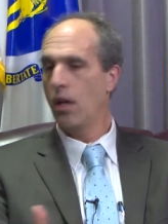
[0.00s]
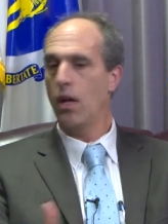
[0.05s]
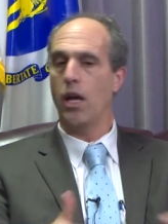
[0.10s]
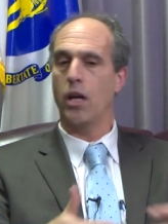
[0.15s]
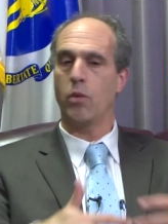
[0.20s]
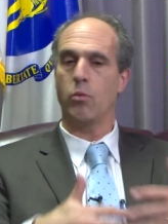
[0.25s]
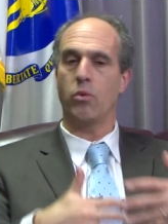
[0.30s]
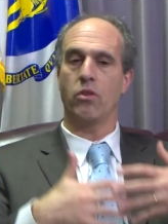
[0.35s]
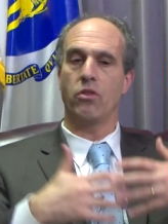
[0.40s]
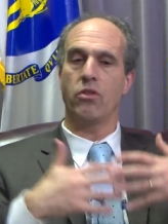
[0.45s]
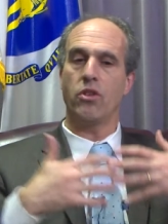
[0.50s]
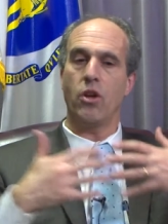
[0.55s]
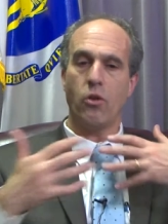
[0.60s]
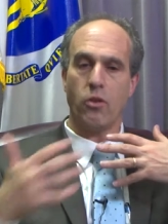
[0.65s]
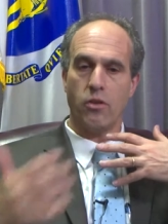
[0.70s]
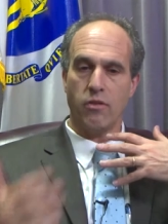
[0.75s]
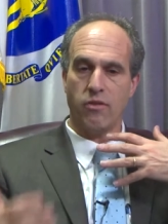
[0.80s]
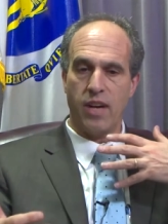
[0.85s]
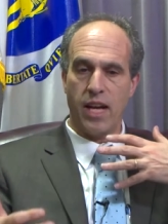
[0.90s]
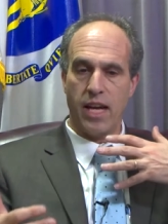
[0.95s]
It will
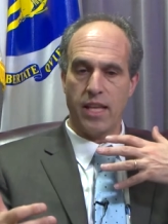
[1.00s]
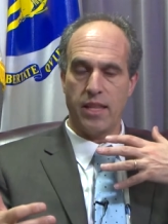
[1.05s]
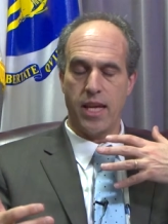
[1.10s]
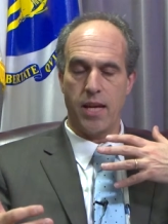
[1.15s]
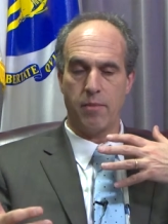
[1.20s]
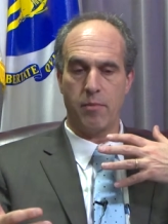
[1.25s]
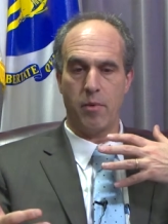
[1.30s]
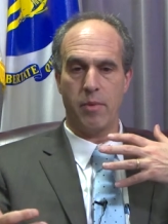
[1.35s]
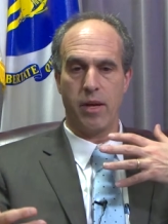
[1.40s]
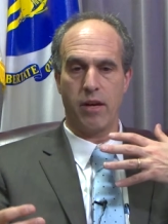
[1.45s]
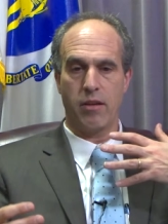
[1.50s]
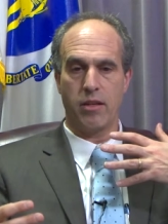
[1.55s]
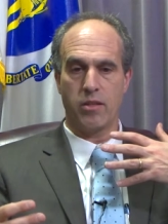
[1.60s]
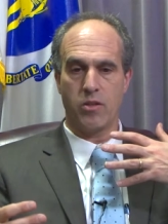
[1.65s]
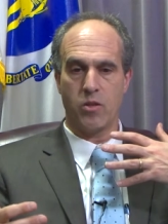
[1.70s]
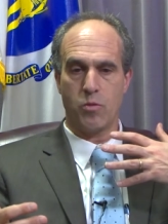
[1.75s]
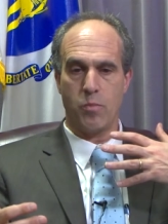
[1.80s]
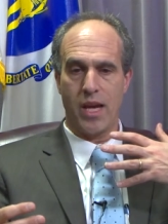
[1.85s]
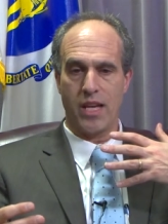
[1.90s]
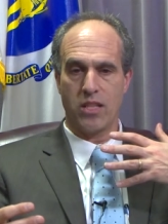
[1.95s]
notify them about
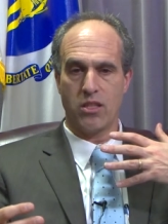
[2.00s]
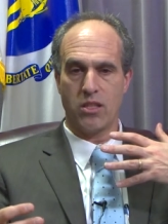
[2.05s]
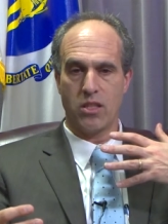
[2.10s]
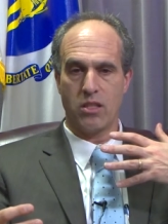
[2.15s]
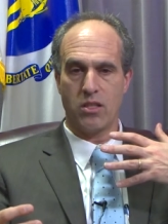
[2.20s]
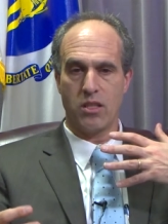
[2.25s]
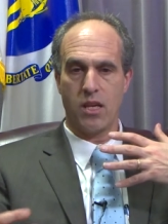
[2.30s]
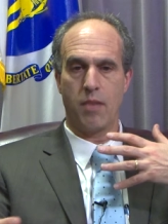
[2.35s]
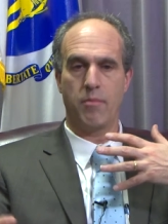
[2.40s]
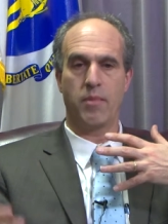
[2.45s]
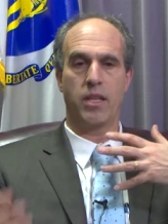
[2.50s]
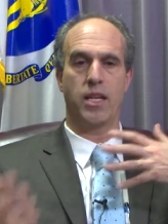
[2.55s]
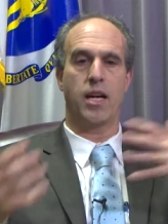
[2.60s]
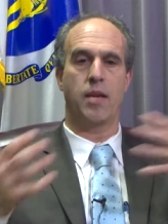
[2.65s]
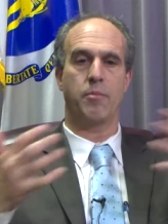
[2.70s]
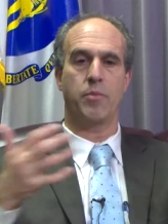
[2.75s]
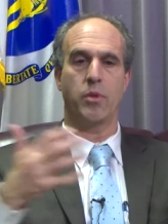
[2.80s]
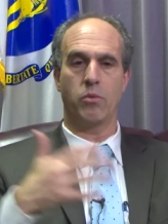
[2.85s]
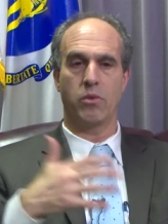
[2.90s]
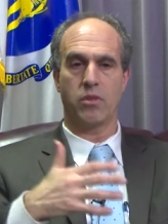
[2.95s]
inspections coming
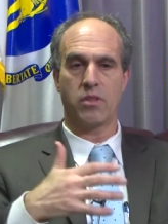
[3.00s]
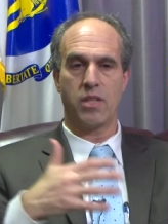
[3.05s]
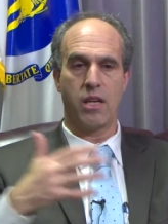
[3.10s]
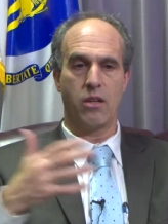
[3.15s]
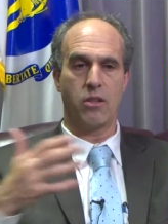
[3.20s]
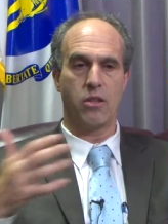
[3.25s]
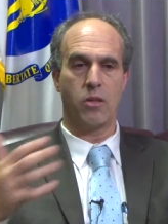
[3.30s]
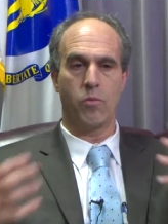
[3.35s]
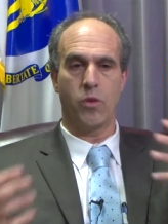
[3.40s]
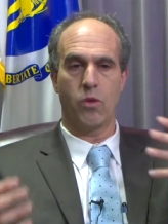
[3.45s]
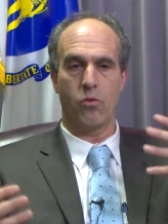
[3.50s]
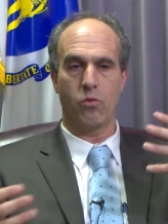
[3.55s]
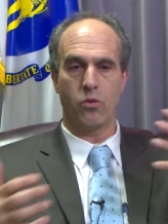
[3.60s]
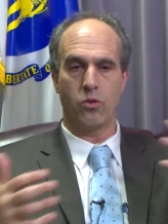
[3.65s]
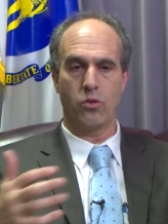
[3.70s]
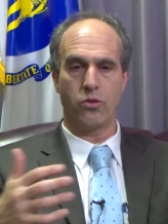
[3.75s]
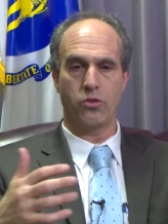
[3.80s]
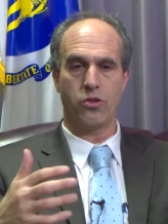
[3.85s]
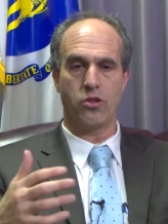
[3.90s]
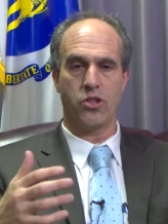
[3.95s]
up. It will tell them when
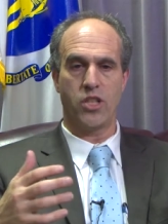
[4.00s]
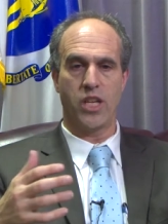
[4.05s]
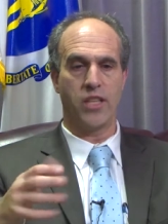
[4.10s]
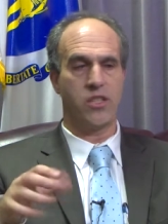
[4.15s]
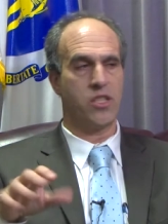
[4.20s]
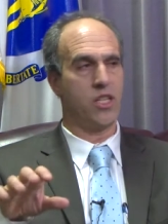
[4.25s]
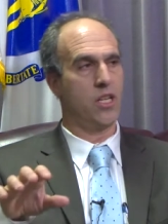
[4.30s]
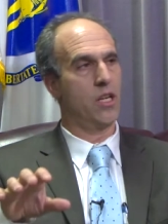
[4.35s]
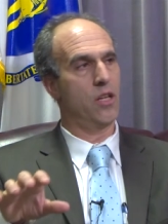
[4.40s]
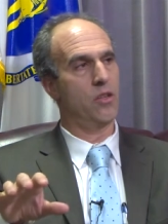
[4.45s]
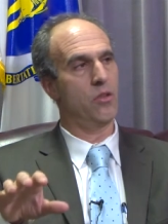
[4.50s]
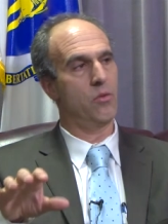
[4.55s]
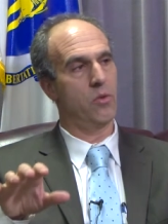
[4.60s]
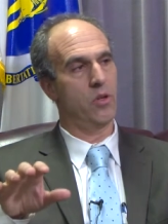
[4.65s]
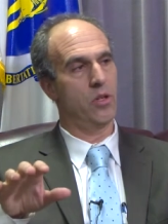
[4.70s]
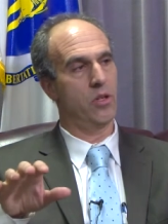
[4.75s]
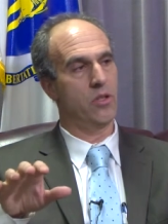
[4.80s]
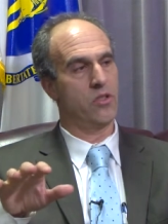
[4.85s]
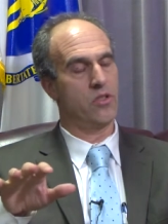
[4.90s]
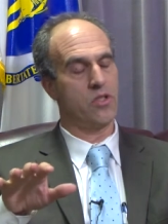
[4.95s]
rules are changing. In other
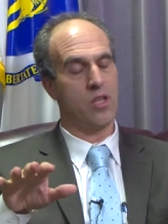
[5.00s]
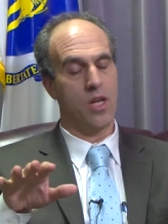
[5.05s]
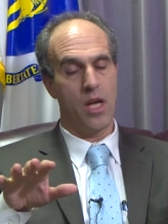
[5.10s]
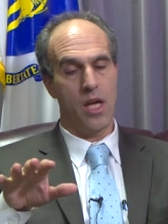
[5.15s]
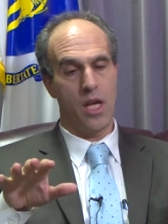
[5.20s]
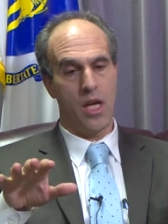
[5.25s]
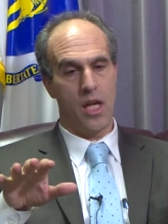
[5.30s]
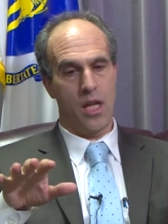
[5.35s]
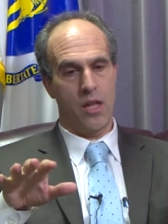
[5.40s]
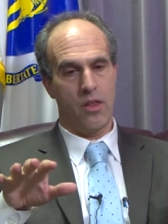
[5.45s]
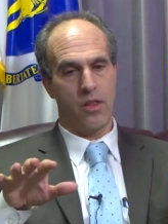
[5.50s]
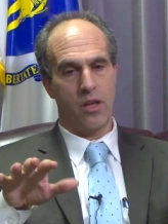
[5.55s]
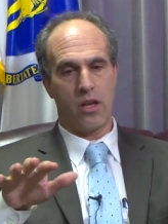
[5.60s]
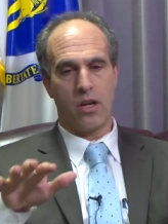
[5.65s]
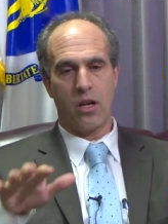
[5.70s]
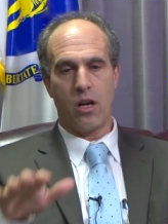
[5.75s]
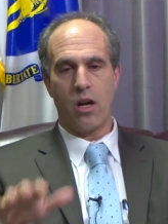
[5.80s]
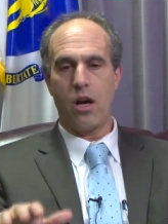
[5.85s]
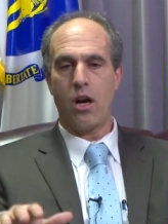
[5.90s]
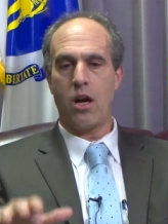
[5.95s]
words, the
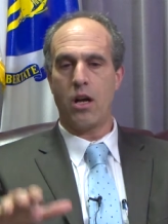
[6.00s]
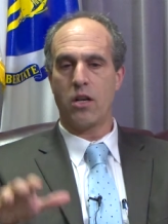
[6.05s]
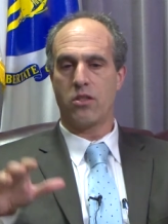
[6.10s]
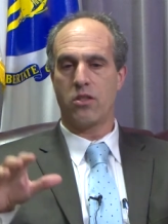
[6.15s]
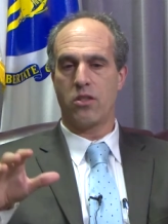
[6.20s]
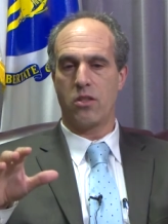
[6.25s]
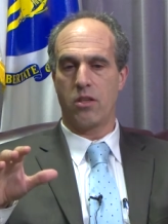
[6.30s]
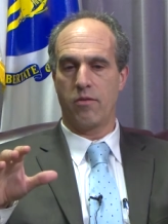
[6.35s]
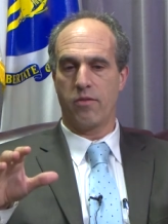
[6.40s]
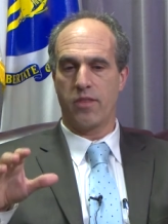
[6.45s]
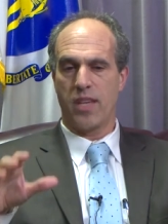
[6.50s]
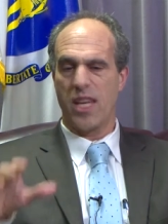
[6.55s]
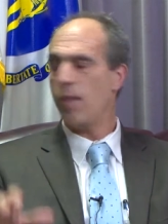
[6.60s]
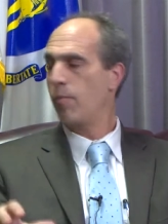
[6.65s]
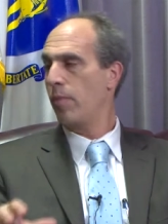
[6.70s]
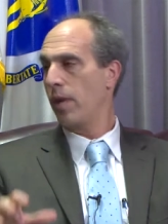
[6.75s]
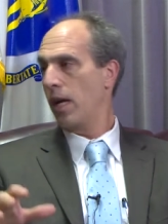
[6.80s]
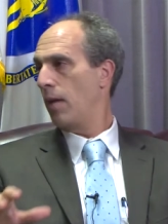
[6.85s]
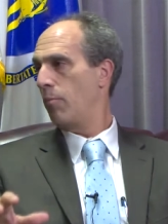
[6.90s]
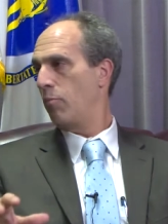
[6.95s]
cost of
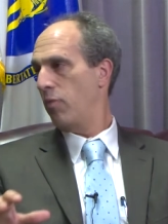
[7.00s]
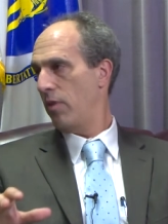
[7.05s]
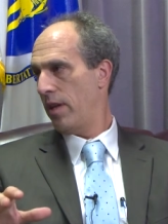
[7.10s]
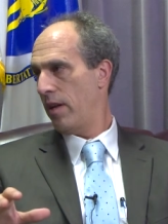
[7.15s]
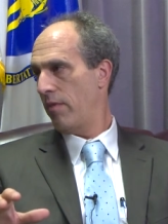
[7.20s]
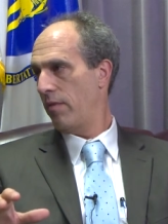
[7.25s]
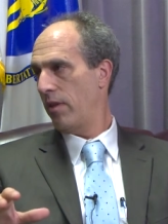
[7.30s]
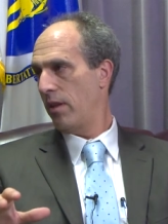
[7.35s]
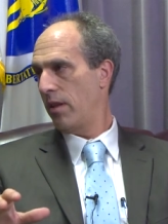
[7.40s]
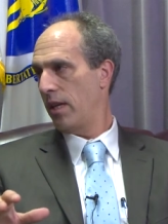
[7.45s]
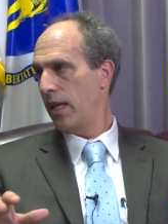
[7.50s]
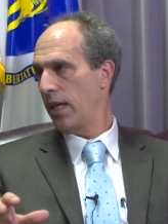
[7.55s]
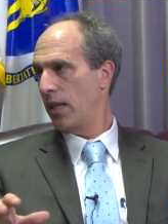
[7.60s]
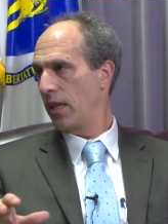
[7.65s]
keeping up with everything